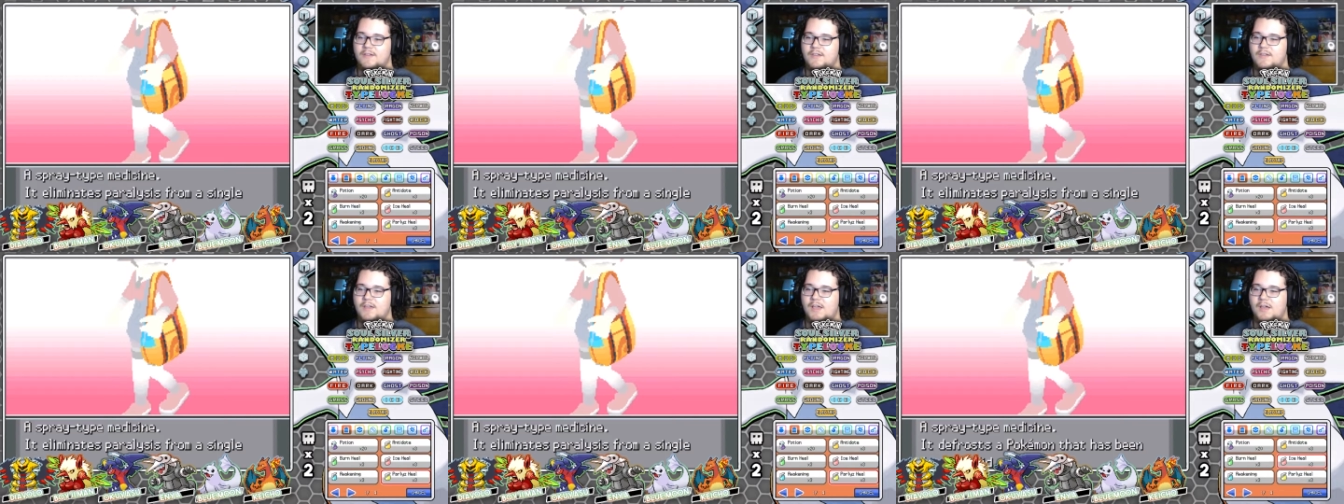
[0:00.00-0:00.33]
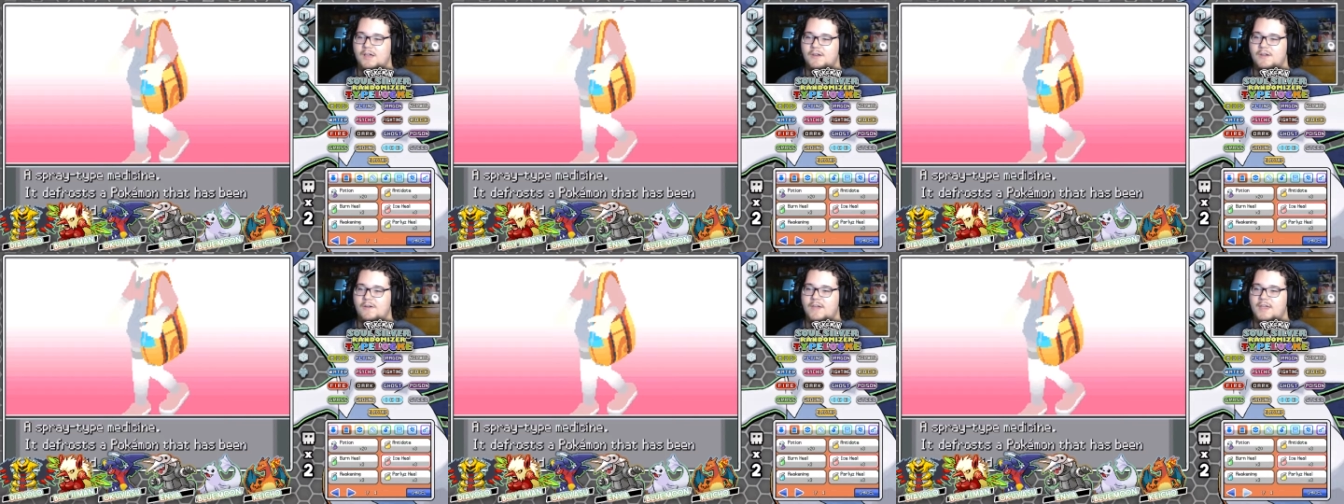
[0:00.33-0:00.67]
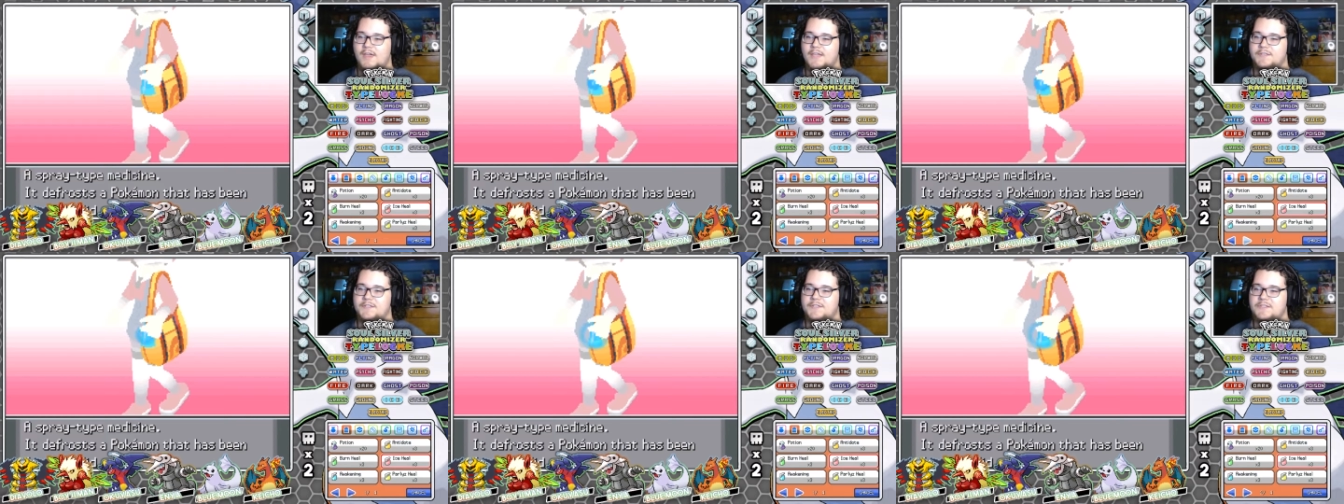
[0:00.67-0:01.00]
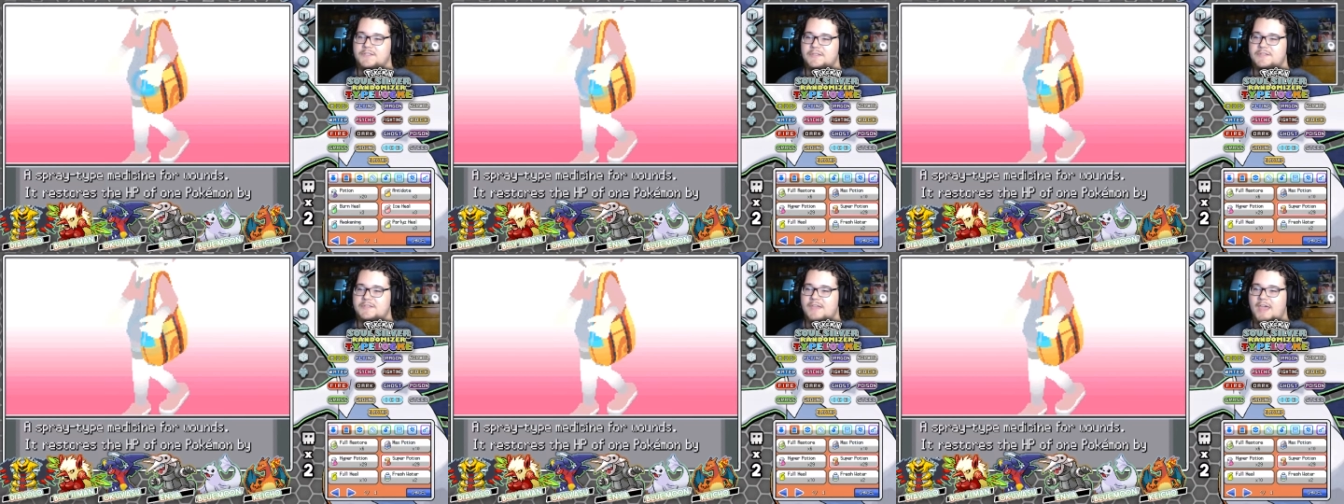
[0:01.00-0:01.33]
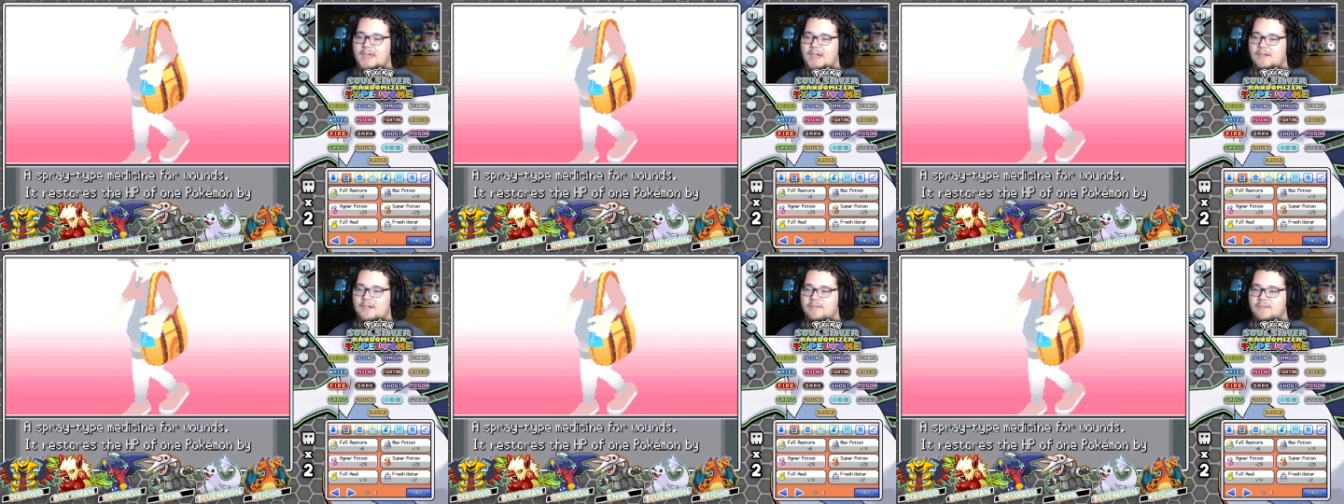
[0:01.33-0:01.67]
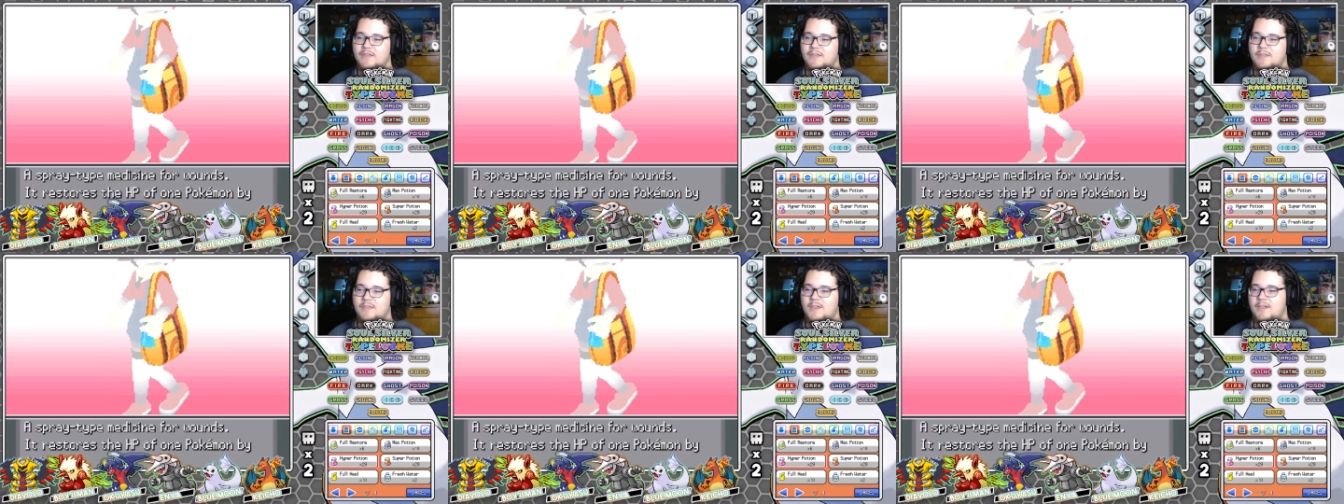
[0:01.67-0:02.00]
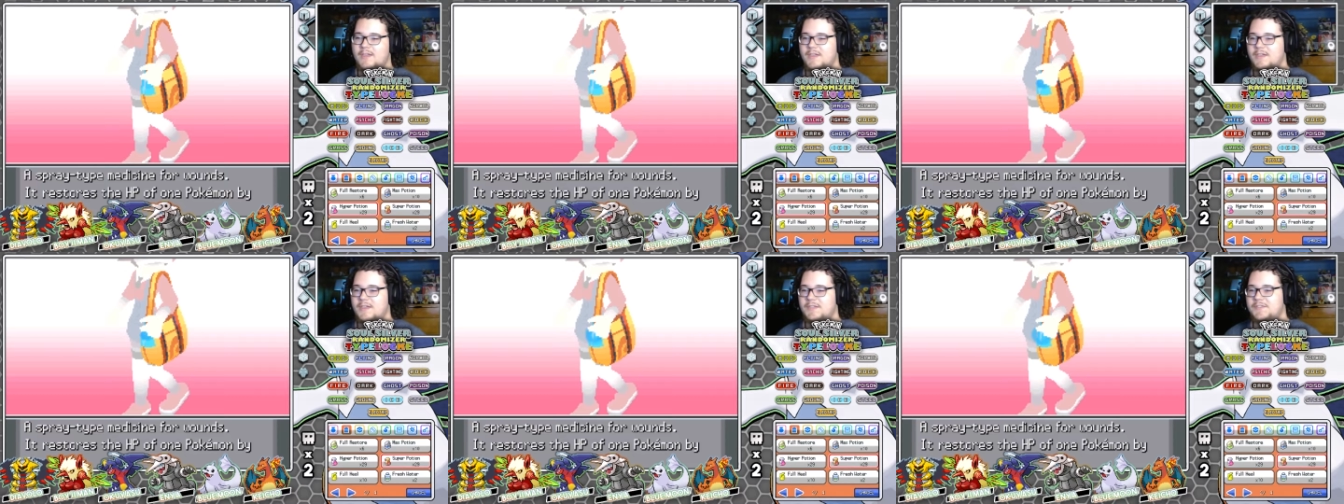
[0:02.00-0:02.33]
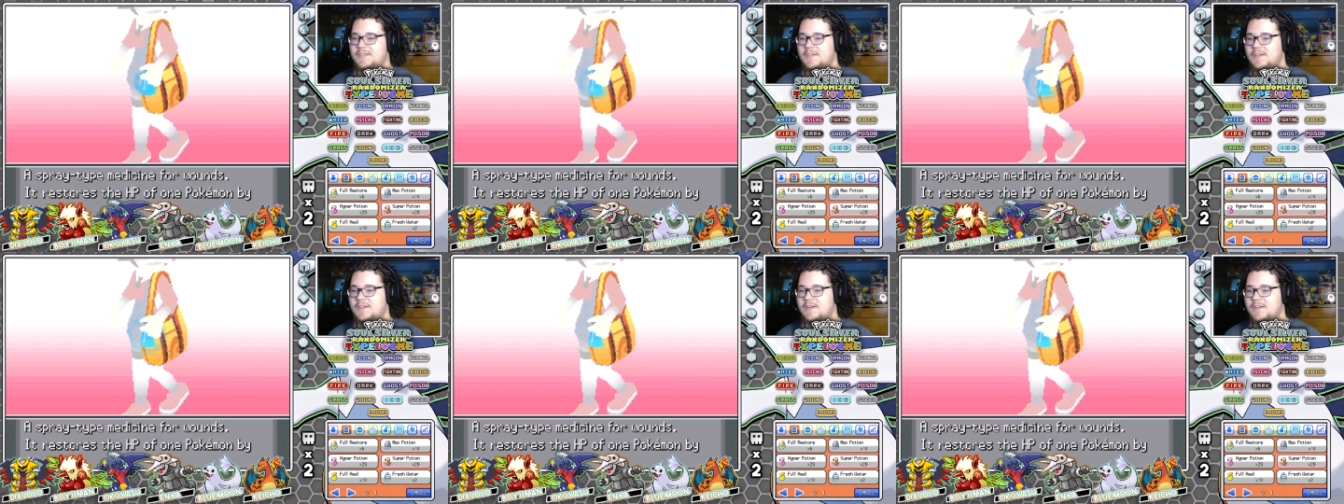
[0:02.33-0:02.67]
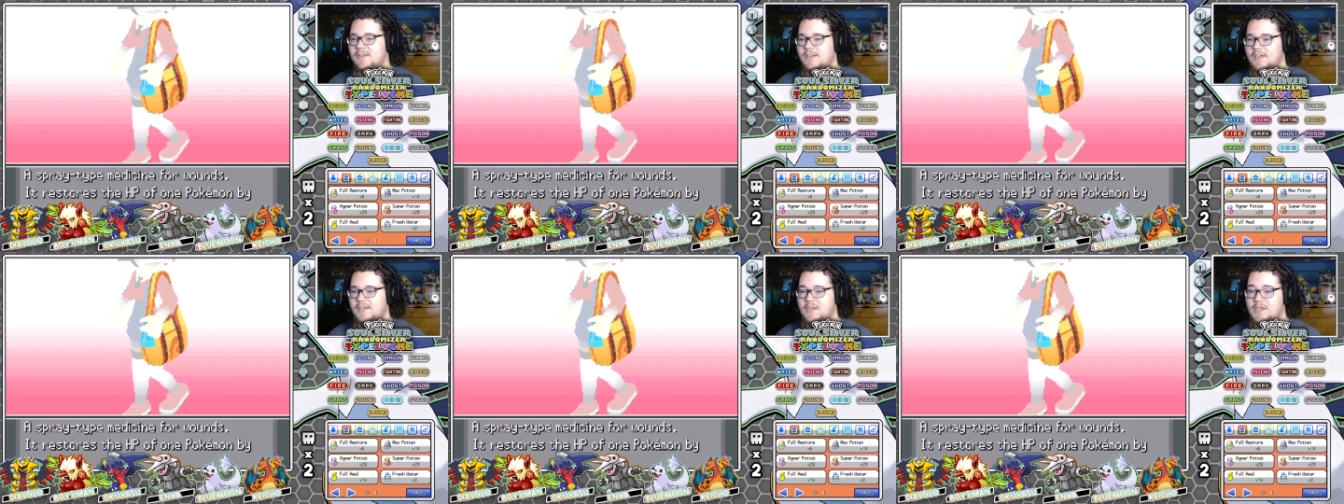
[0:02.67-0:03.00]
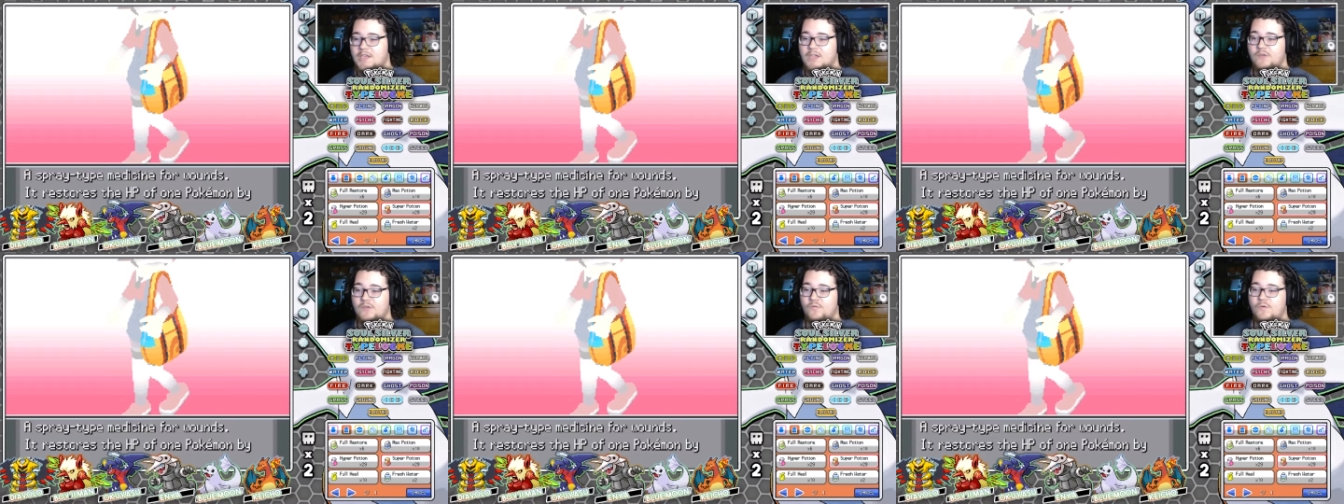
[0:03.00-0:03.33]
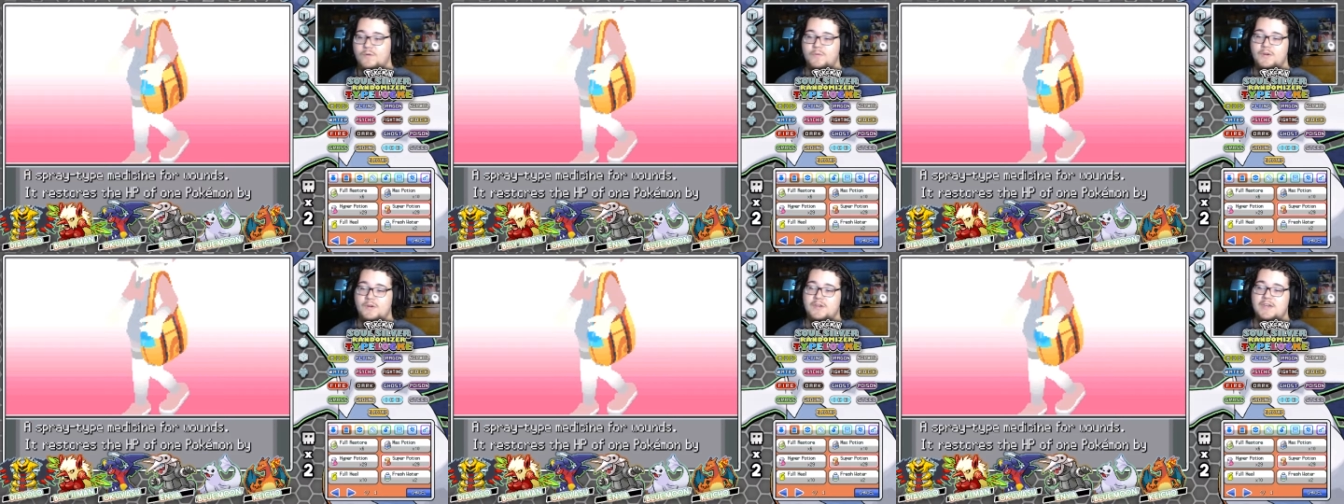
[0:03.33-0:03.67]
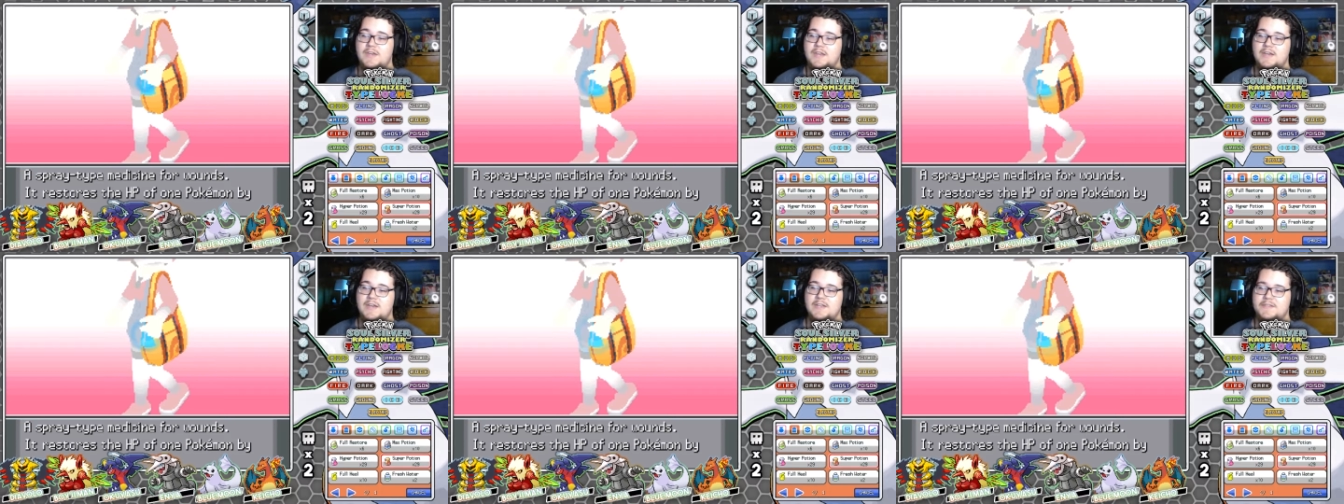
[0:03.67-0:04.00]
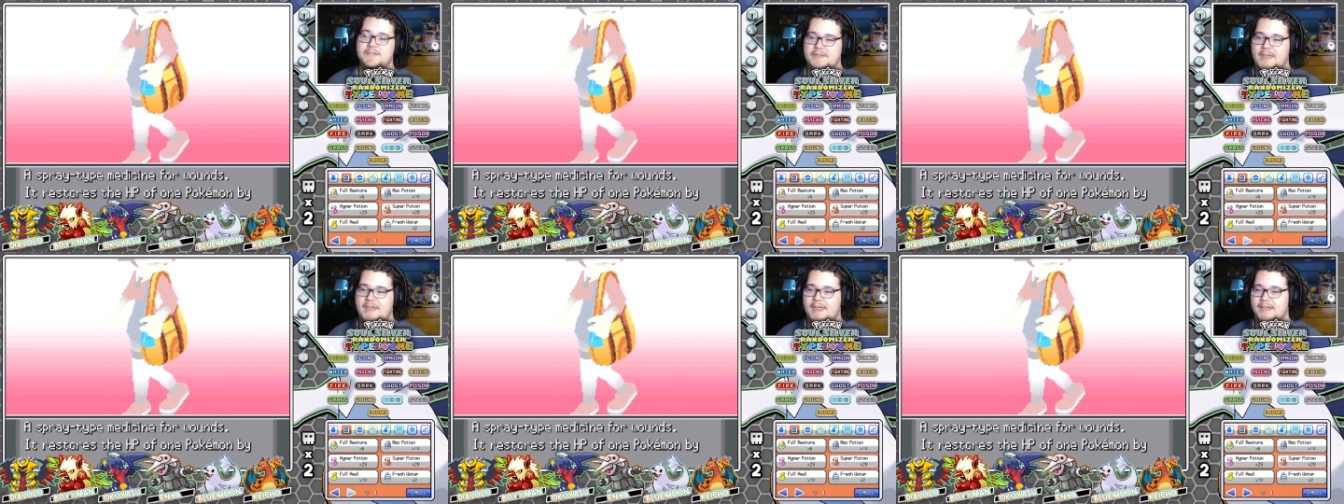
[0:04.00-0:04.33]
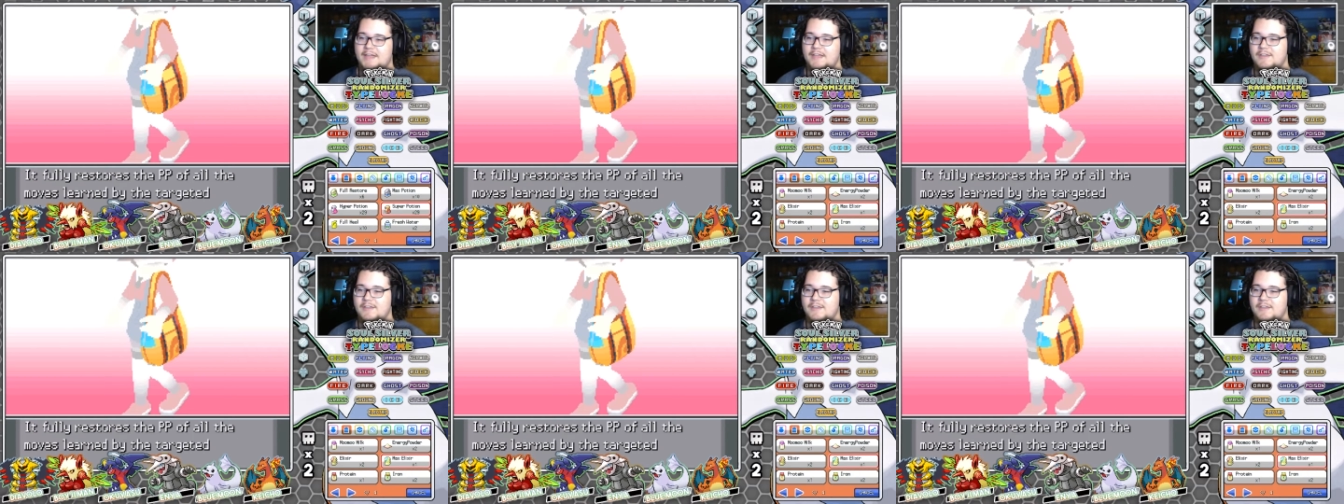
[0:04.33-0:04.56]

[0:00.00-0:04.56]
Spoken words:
I don't know, I guess it's a sack in that case, then, if we would need a sack.